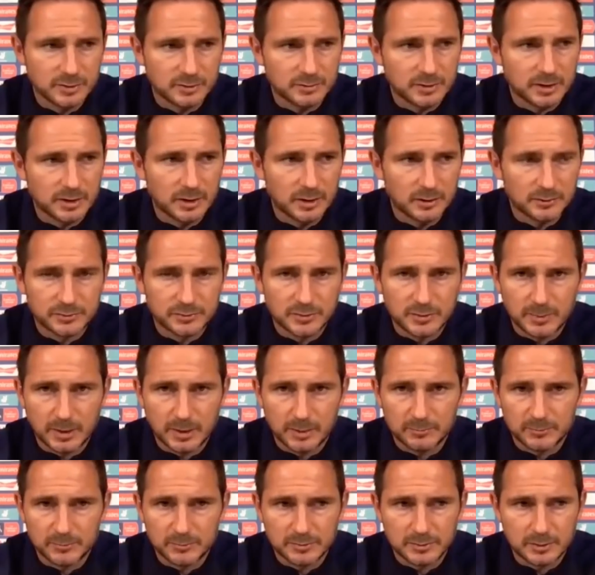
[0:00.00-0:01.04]
the last few
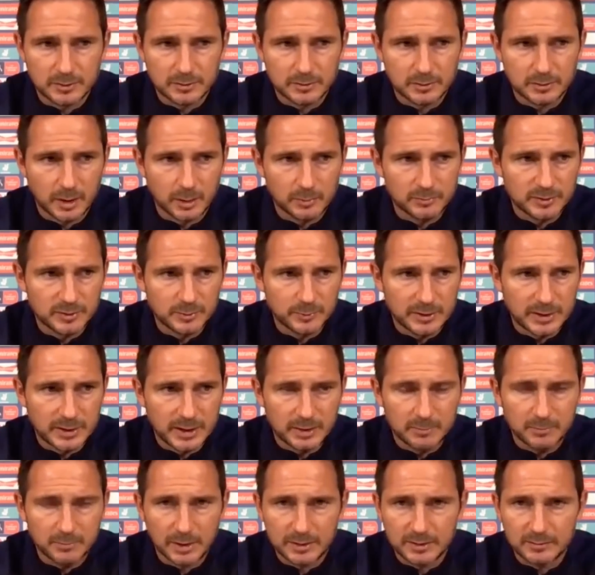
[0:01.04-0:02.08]
months, and hopefully we
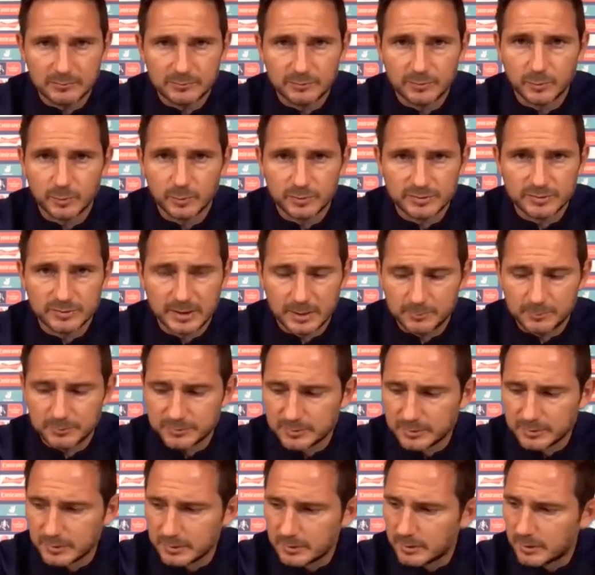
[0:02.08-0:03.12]
keep making forward steps
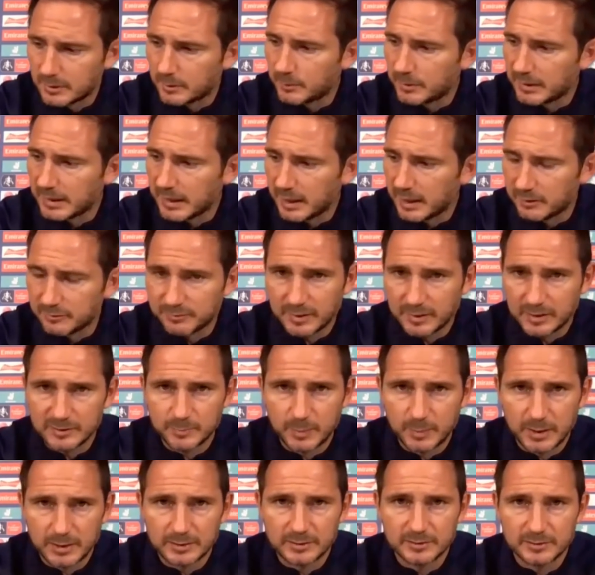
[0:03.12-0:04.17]
and we get our fans
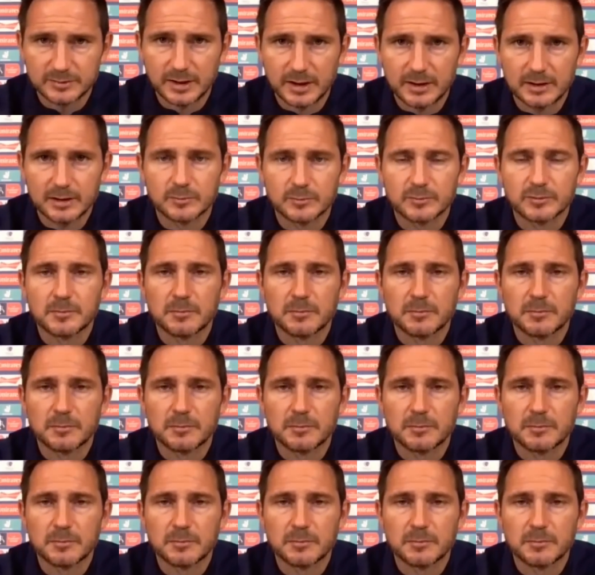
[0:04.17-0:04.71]
back in the stadiums.